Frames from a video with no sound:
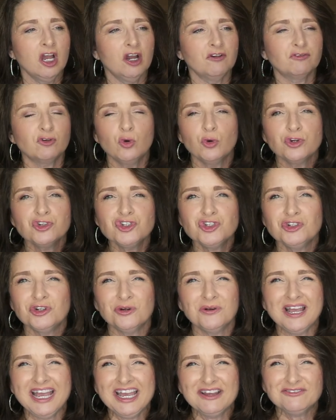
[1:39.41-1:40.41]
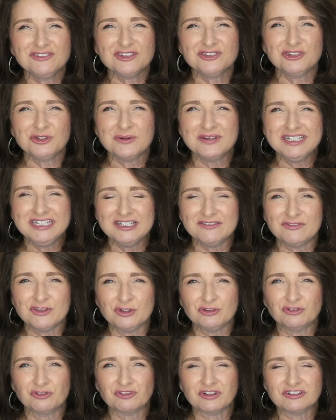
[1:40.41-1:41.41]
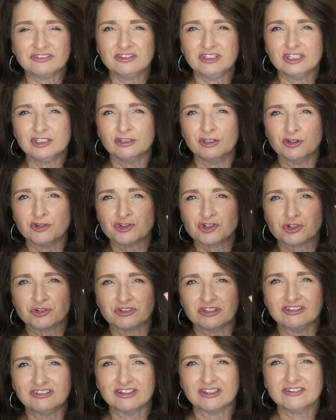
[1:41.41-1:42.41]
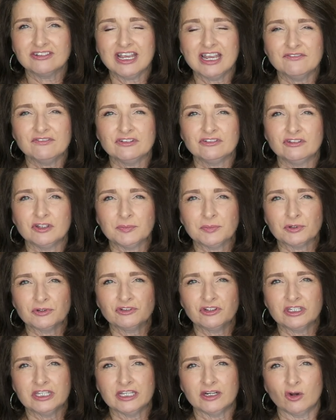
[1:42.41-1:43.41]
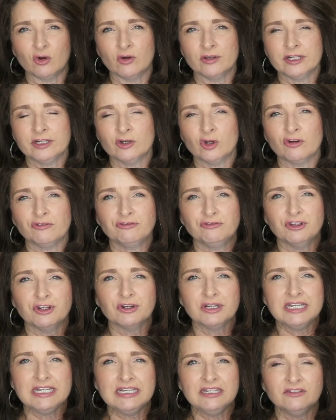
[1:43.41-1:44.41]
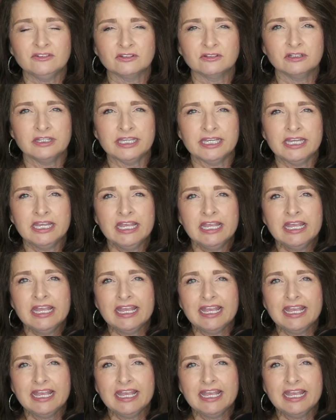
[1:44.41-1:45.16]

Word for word: Of course, you don't have to do any of those fussy closures. It does have a zipper to get on and off very easily.